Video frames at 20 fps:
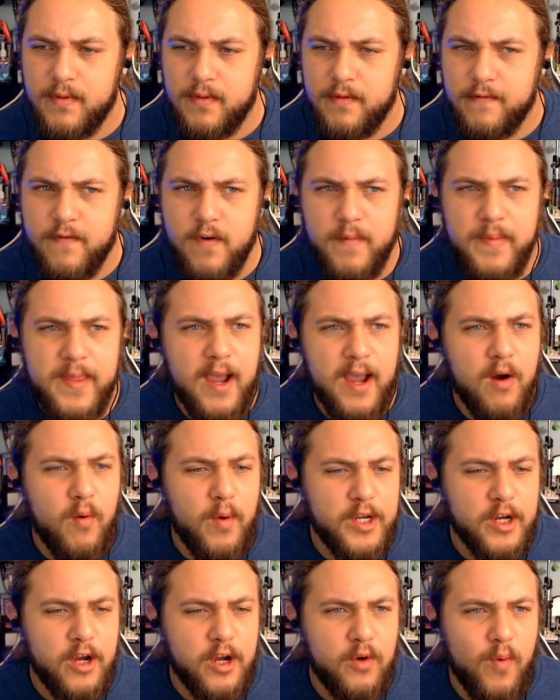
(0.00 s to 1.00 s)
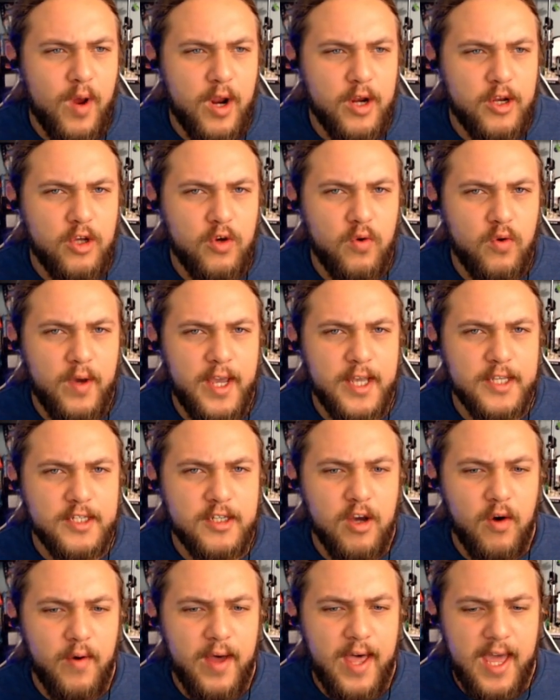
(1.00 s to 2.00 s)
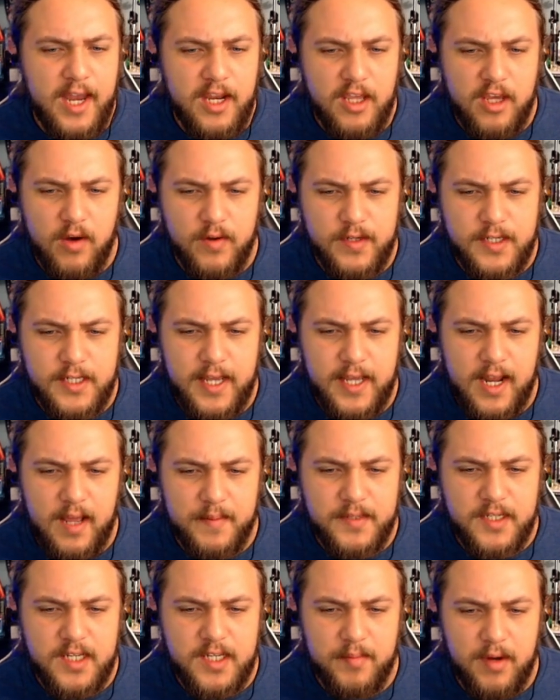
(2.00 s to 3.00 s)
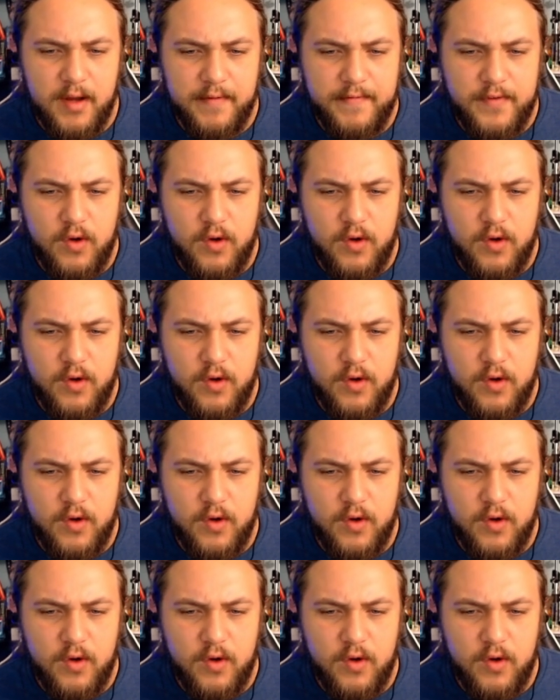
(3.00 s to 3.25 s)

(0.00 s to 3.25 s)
from there, what you're going to want to do is go ahead and go set up some of